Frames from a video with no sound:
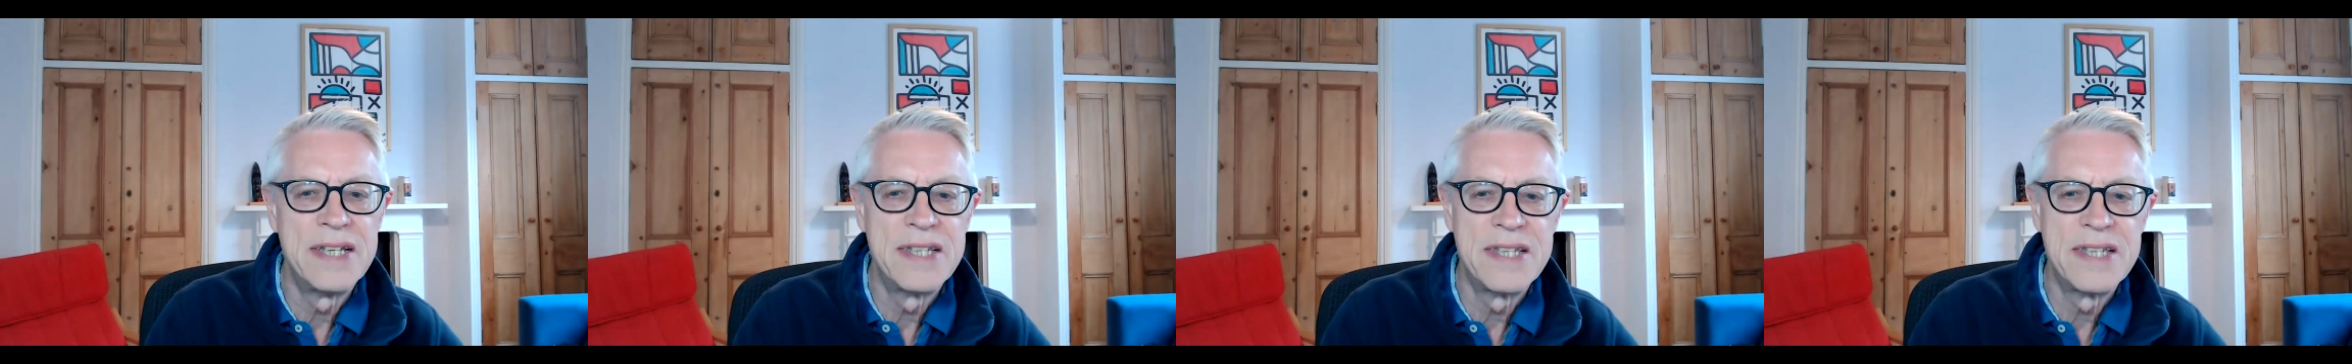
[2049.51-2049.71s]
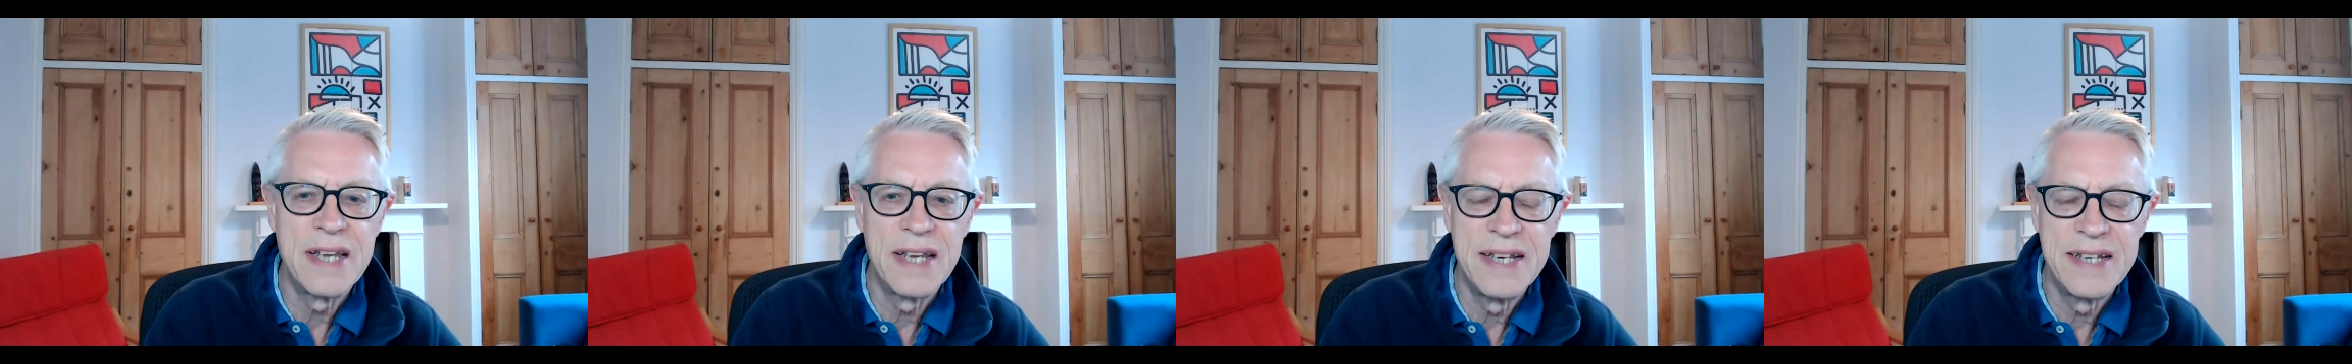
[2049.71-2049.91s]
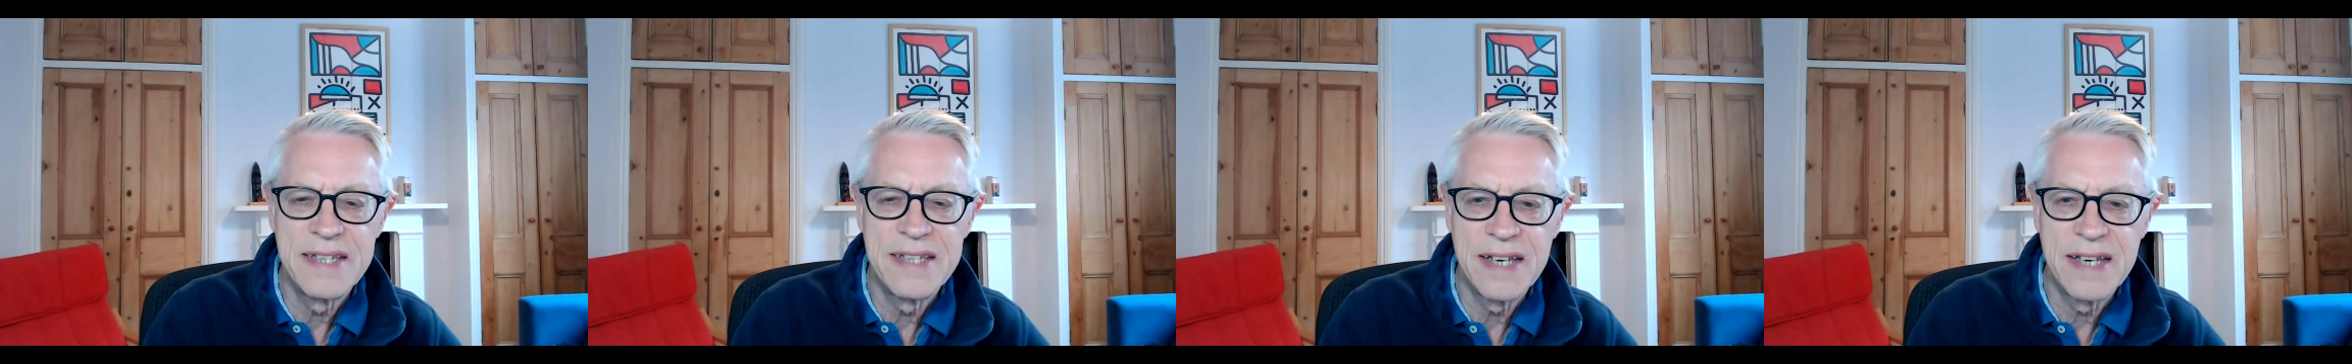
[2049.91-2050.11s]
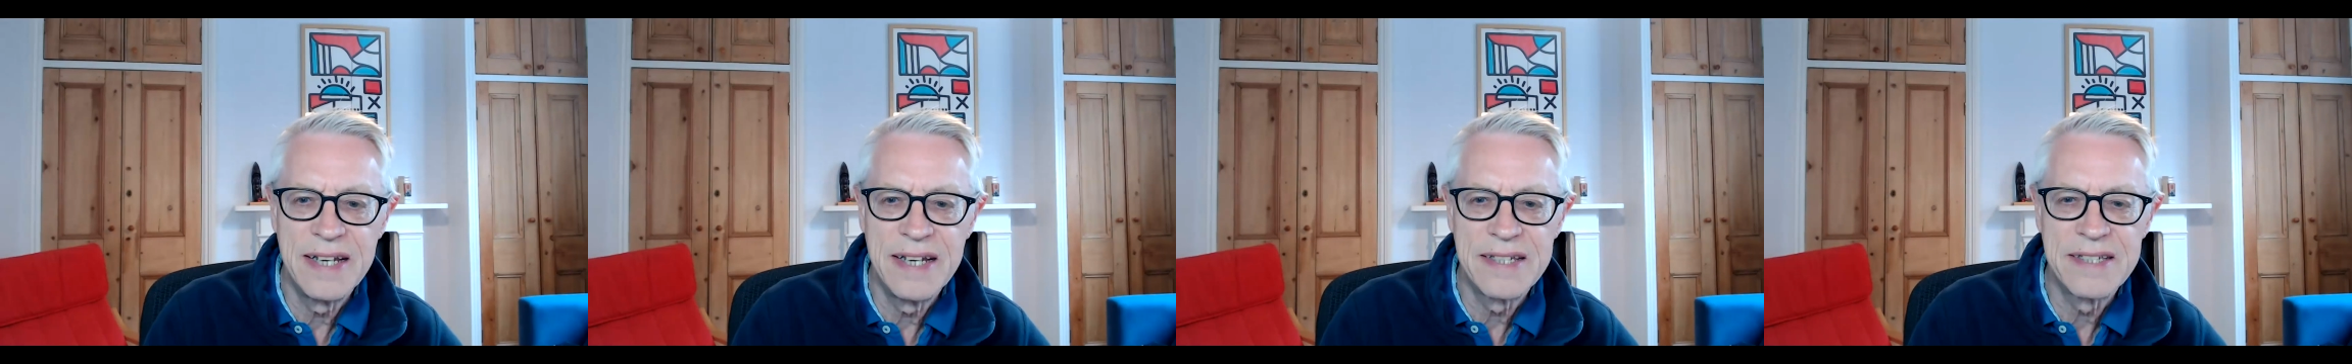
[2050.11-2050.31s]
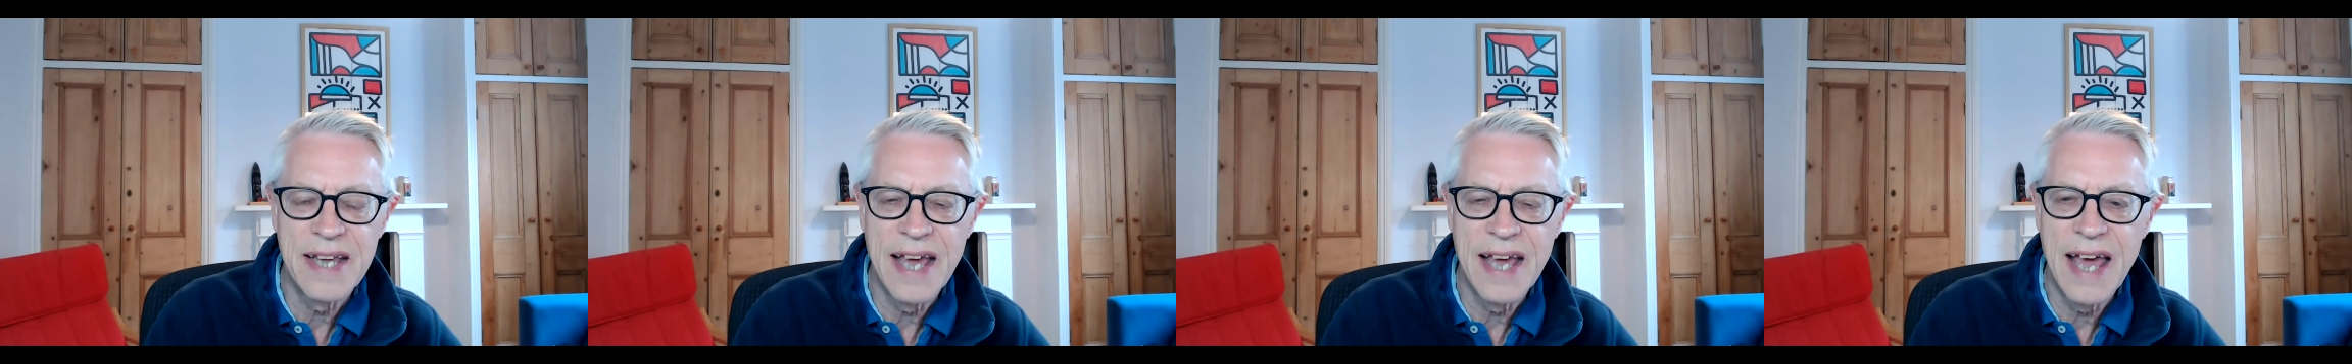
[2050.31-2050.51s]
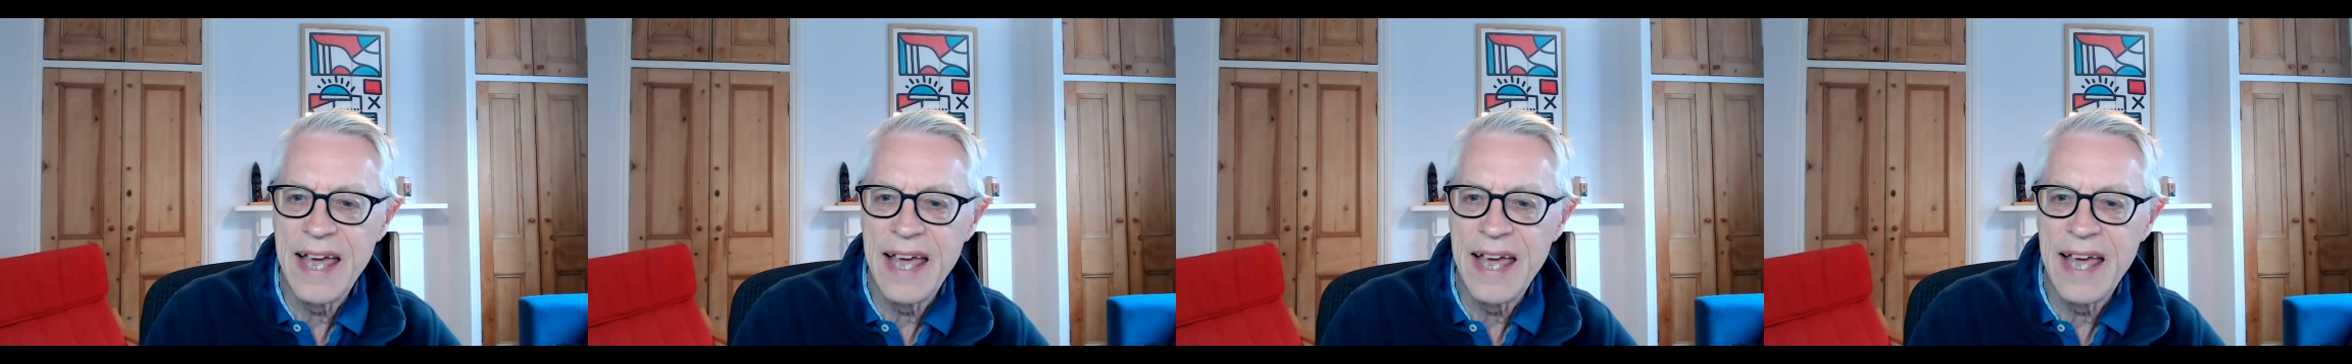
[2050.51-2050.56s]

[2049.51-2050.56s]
it's